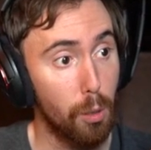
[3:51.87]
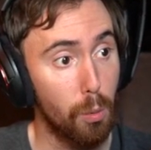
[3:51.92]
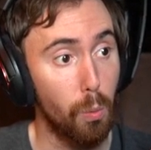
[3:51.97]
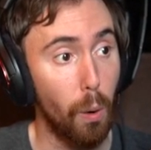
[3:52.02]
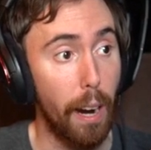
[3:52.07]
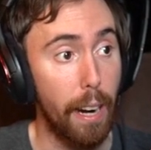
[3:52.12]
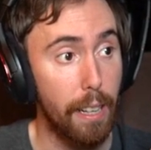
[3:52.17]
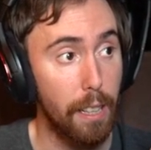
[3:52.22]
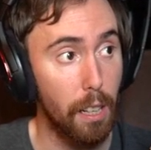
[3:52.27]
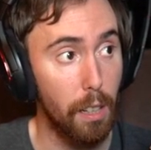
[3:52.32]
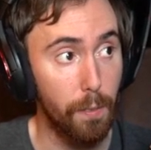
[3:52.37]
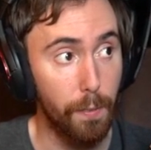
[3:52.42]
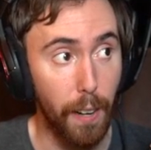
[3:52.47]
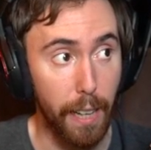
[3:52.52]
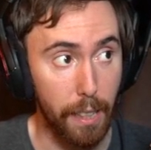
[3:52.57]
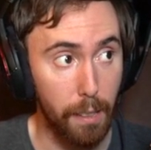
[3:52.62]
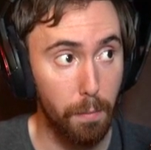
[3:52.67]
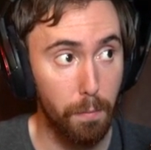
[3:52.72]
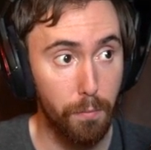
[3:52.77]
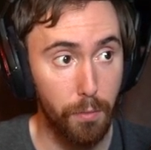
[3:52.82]
right?
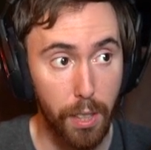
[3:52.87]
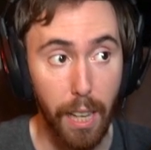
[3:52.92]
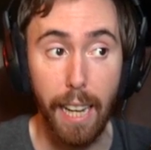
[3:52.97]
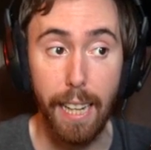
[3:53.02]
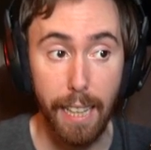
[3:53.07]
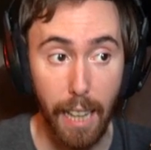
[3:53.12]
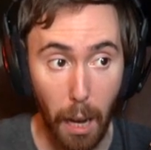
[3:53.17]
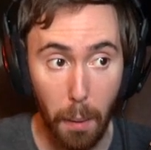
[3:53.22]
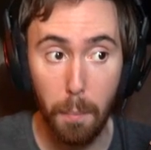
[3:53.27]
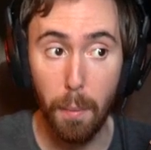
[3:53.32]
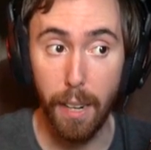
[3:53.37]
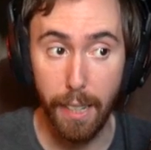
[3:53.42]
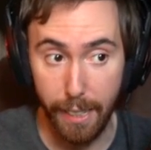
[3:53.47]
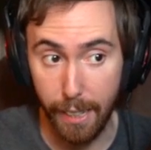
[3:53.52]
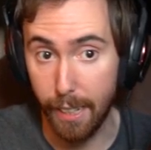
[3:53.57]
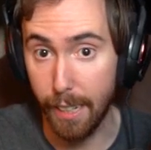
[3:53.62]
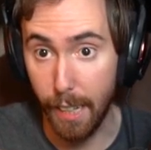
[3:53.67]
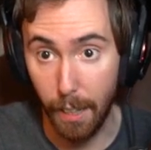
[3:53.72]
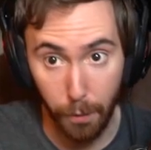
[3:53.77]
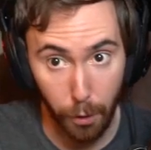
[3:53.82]
Like, take that
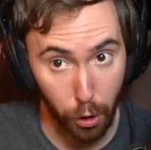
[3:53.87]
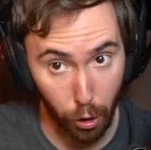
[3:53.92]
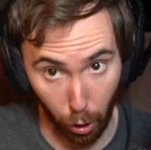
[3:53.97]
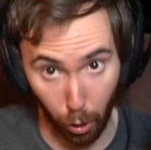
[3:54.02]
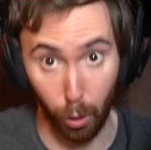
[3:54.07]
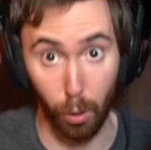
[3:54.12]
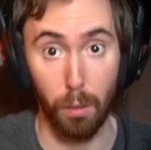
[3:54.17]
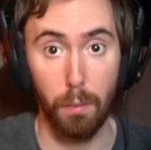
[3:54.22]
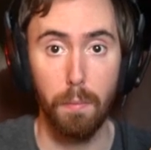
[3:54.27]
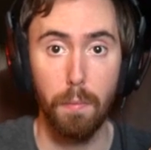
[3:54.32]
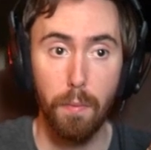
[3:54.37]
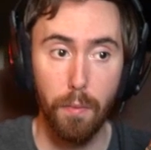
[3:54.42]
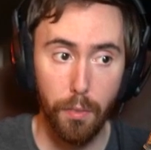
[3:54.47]
money and give it to her.